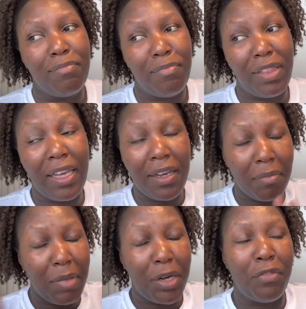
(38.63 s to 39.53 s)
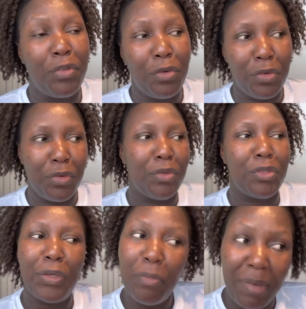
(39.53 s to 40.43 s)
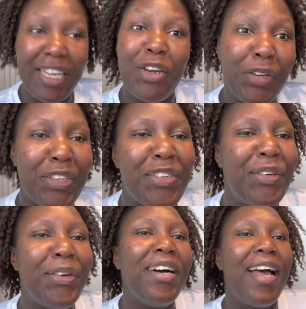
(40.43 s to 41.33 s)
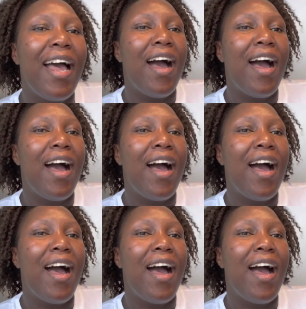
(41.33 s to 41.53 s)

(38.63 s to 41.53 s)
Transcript: think many of you you, you may not know